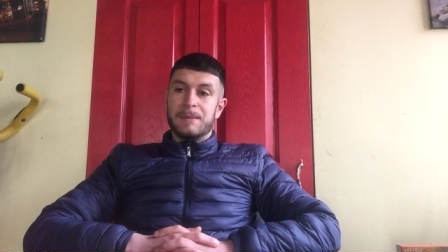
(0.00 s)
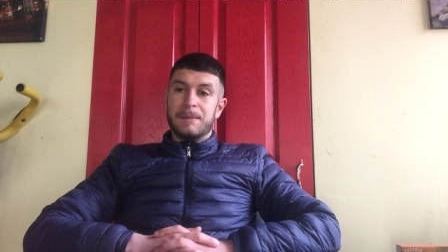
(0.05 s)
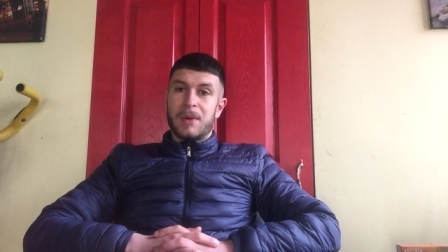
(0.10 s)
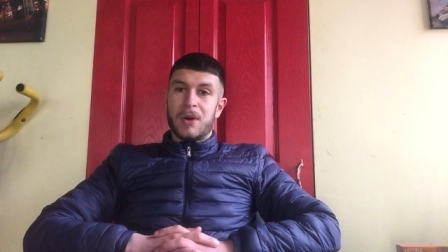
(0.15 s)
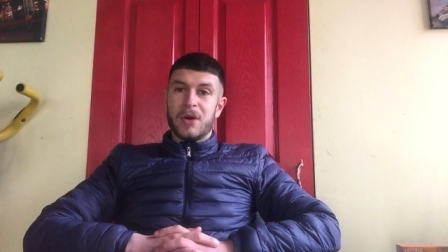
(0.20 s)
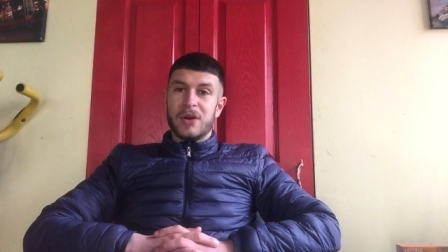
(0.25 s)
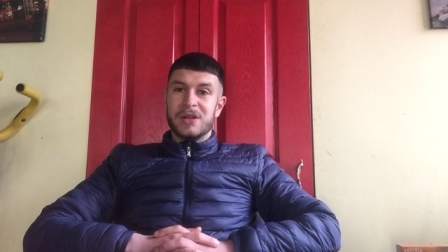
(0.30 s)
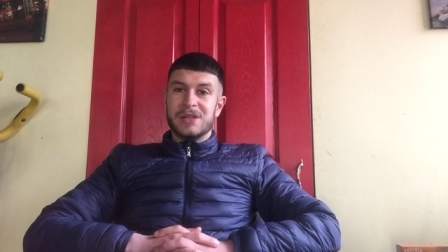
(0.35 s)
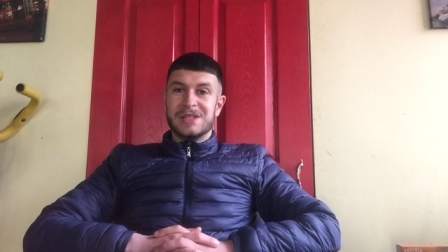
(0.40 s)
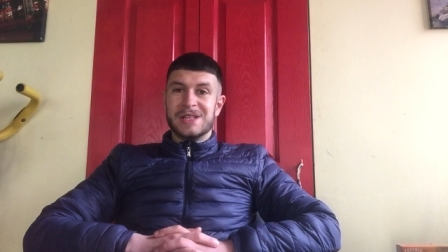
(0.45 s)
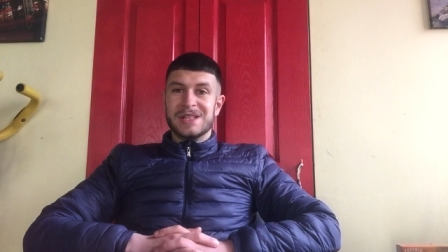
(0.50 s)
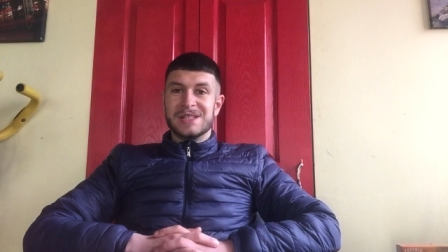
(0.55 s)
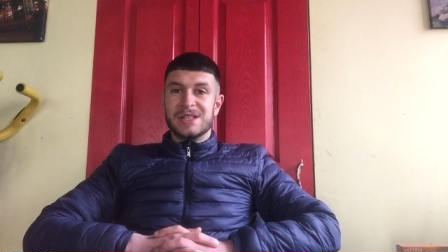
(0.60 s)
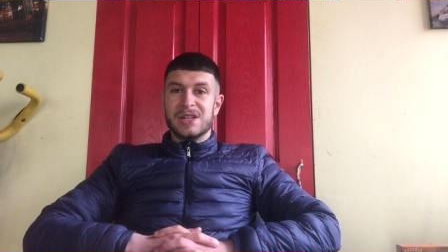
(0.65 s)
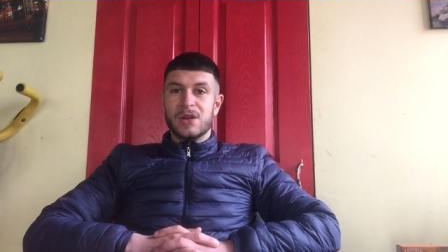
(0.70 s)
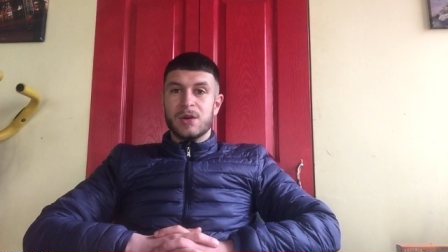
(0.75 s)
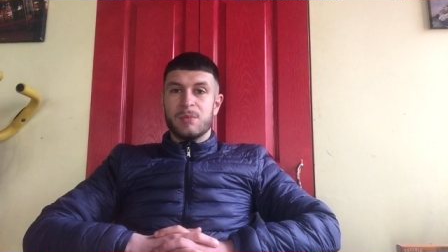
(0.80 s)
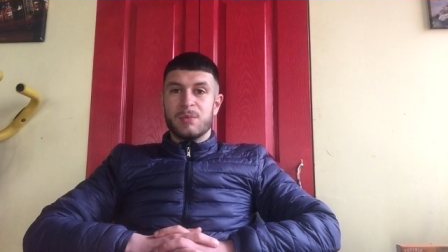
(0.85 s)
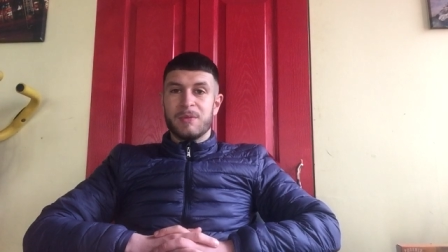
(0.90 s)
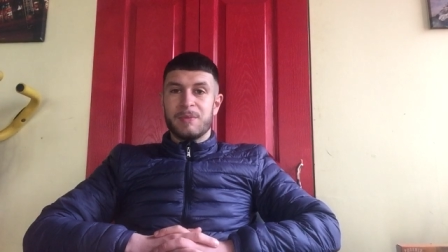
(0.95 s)
biases
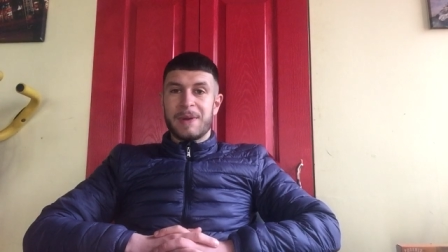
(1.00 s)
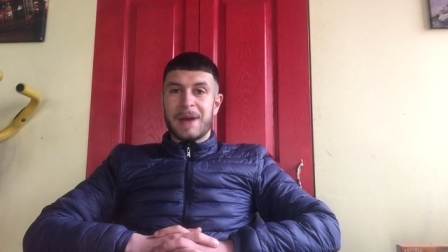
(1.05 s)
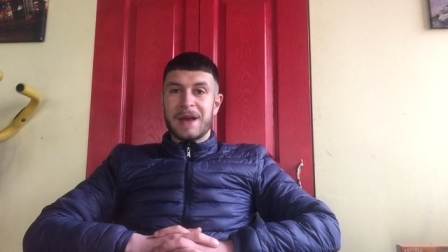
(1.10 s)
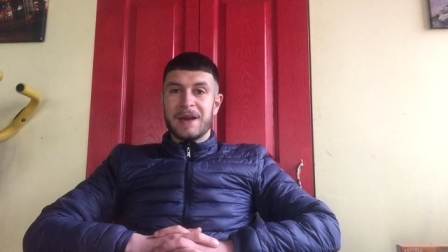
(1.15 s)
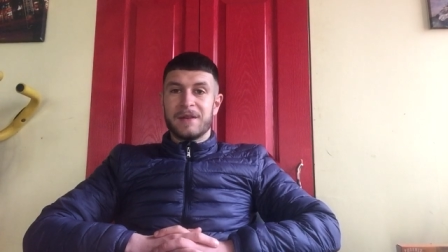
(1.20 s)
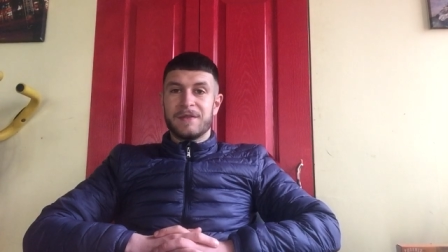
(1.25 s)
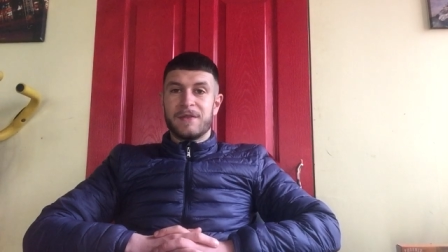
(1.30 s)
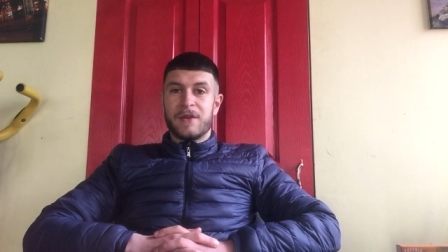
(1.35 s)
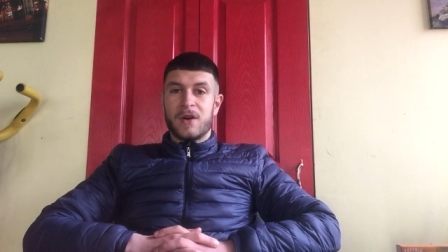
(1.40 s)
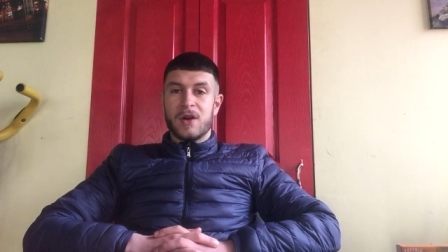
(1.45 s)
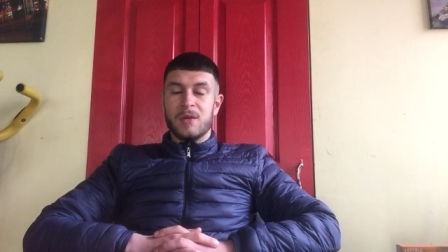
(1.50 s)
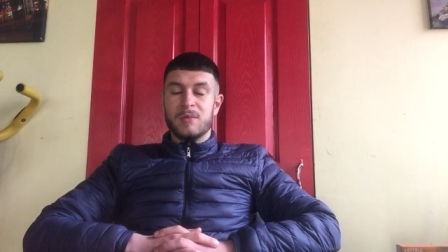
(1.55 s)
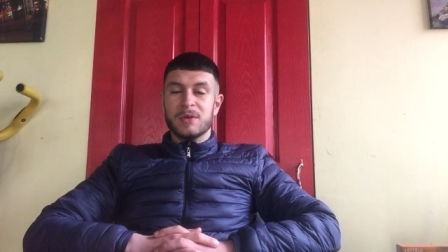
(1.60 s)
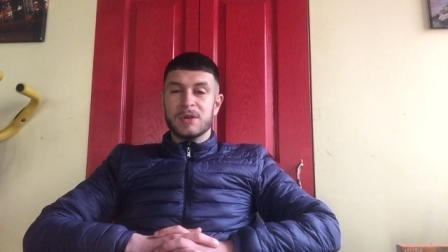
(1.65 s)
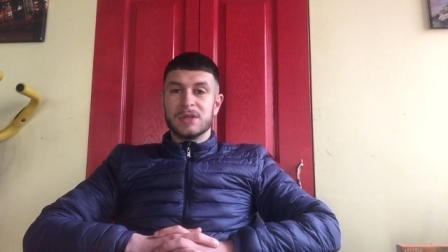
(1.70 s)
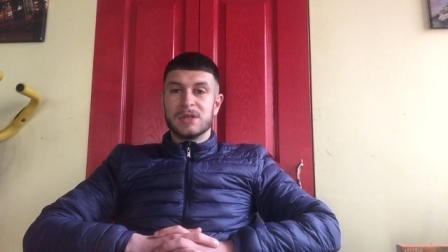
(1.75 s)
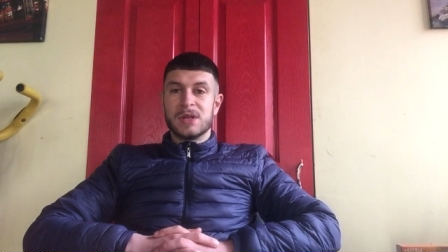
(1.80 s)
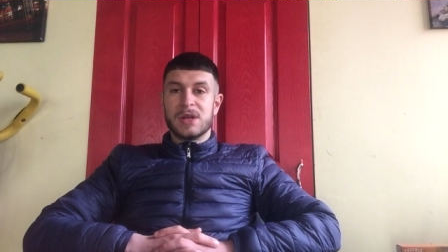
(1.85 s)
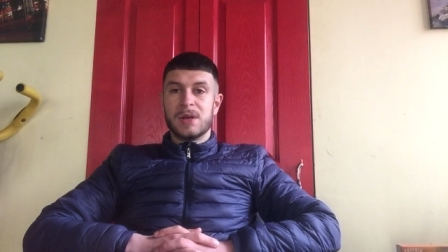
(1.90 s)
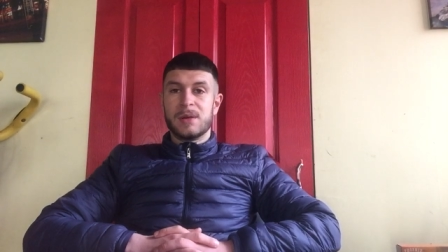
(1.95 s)
the upper pec
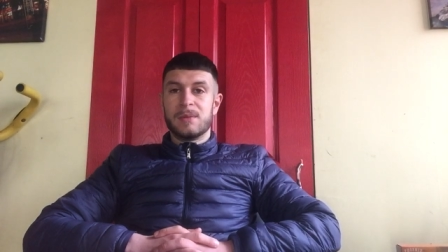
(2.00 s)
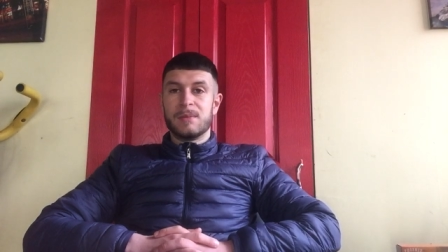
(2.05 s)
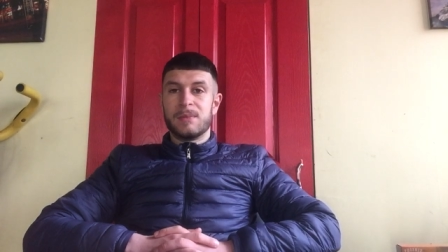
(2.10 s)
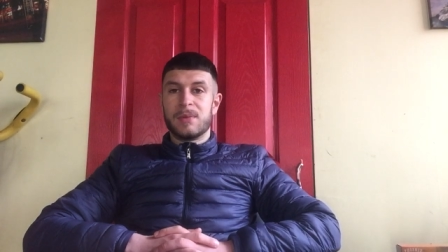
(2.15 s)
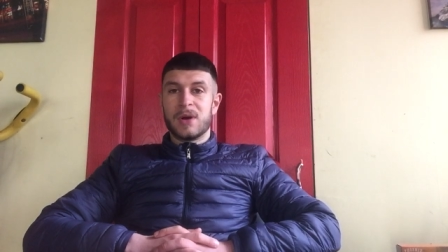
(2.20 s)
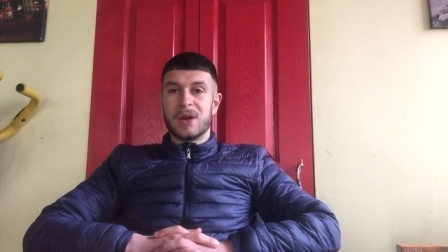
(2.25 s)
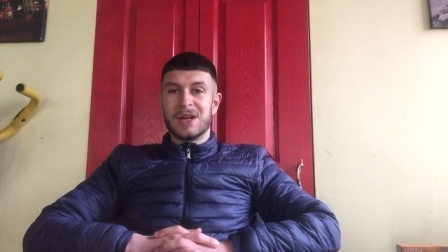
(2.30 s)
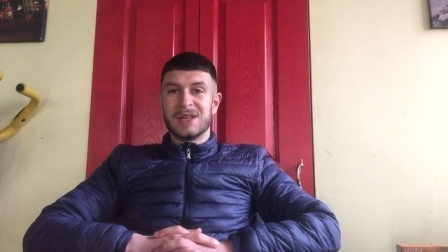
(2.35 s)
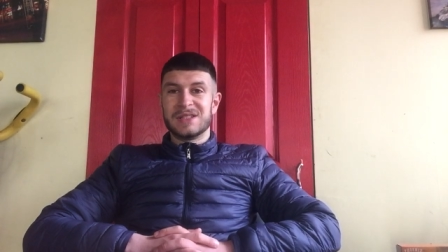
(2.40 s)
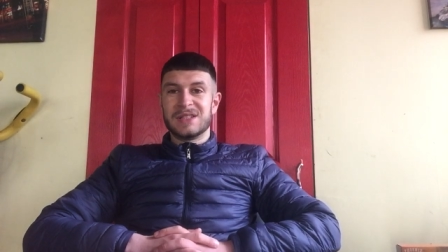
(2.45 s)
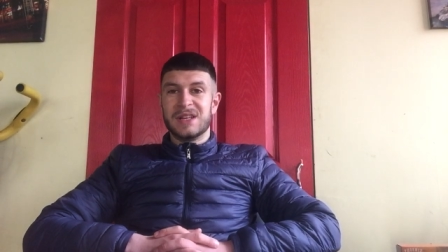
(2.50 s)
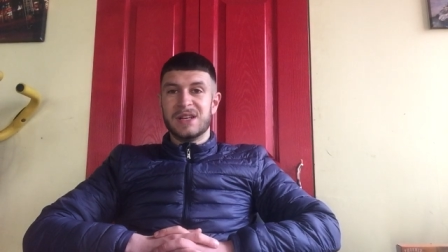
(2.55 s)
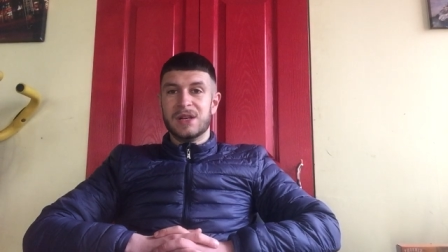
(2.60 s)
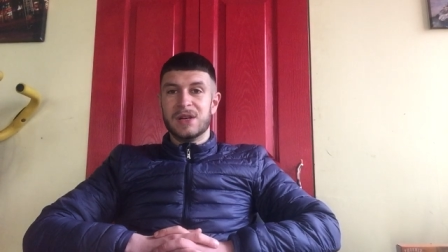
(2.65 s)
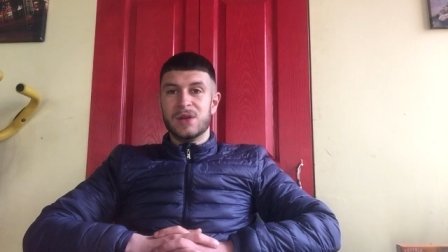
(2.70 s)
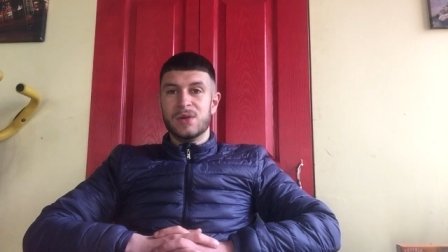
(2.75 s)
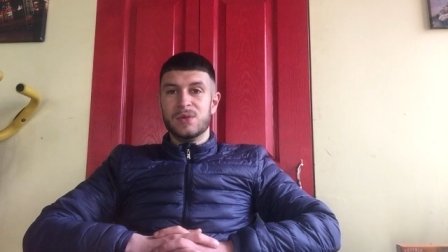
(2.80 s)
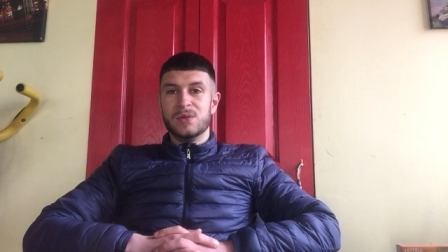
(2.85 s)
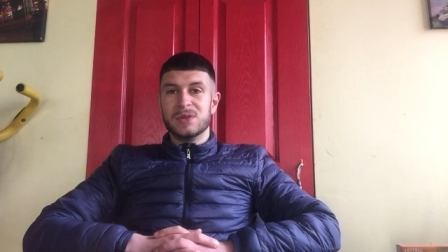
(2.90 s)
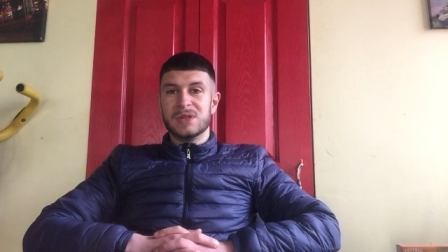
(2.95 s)
fibres by actually
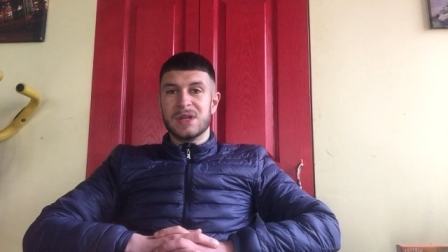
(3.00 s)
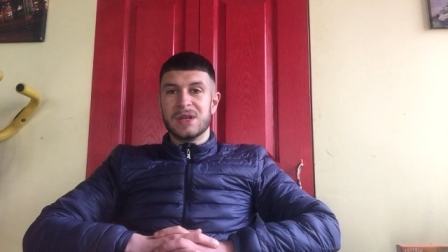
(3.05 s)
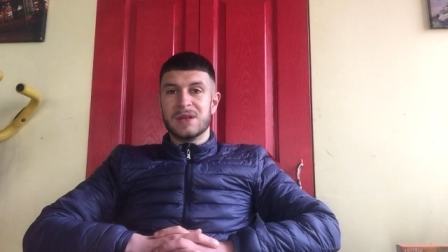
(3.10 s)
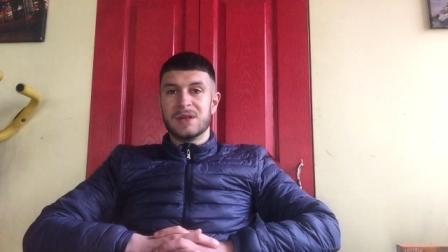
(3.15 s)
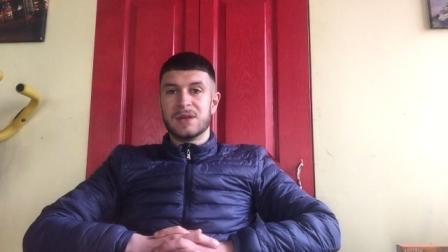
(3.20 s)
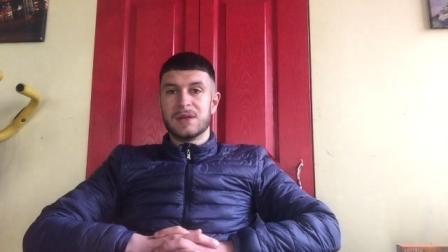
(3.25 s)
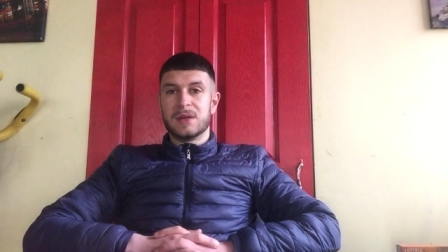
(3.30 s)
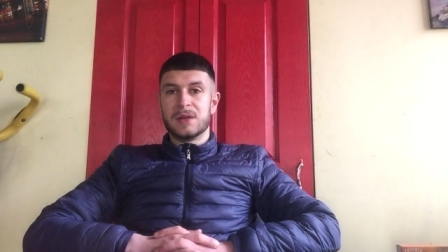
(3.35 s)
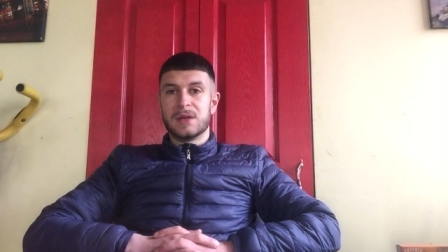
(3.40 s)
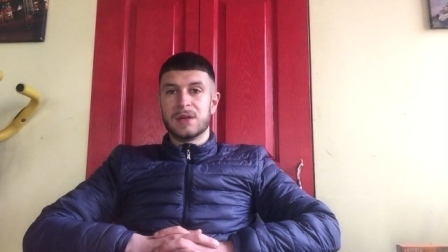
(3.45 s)
losing